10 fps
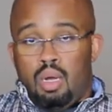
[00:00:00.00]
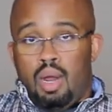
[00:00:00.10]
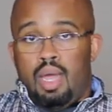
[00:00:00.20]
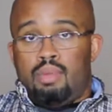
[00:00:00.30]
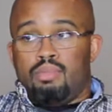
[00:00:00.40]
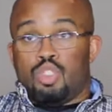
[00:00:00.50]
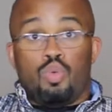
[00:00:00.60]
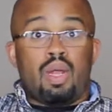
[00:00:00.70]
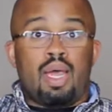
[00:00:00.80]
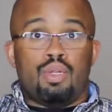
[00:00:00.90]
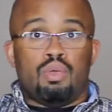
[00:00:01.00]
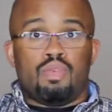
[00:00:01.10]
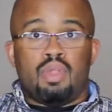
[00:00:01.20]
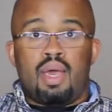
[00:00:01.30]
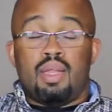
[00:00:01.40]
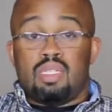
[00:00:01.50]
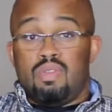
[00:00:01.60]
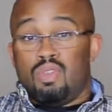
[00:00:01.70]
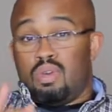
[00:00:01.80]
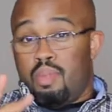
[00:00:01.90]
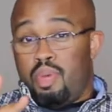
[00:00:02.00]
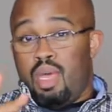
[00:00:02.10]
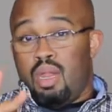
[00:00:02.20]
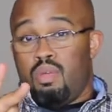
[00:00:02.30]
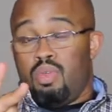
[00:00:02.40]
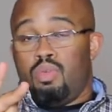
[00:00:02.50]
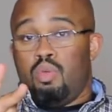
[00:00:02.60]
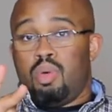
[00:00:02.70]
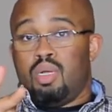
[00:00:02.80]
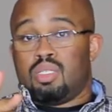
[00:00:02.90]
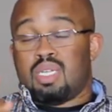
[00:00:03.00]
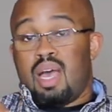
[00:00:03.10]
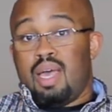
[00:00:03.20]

All right, so what I do for that is, even though I pay it every 3 months,